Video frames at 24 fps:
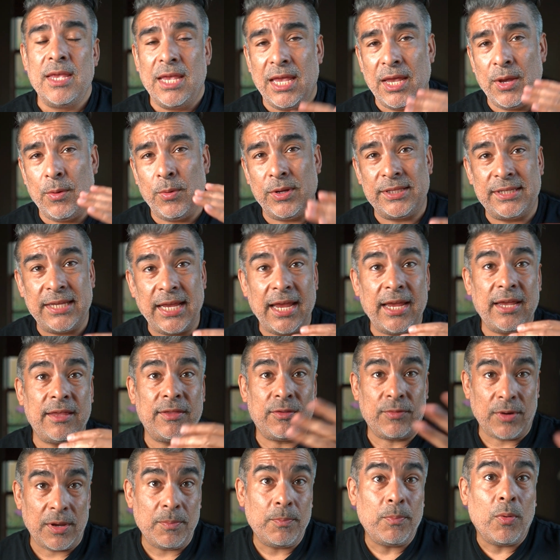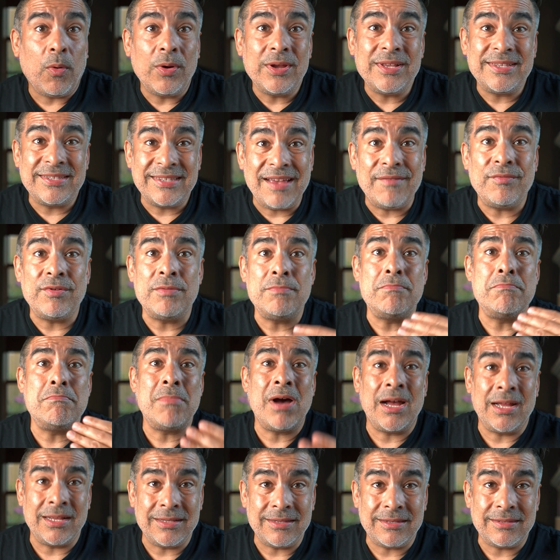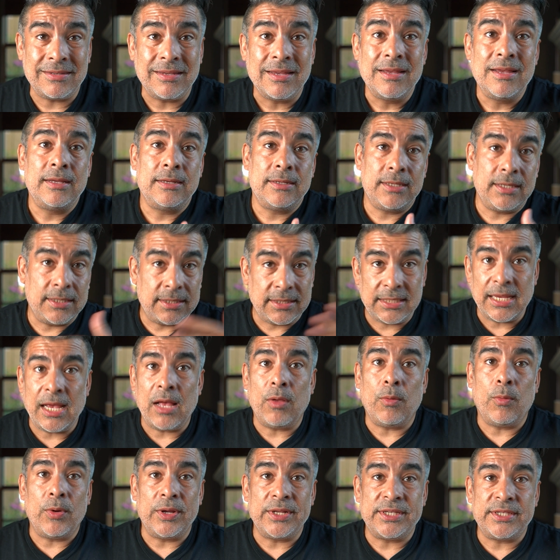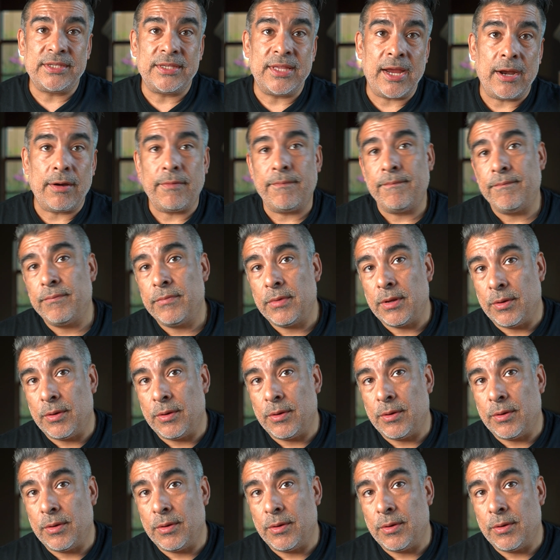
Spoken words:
it would take 3.7 months to sell what's there.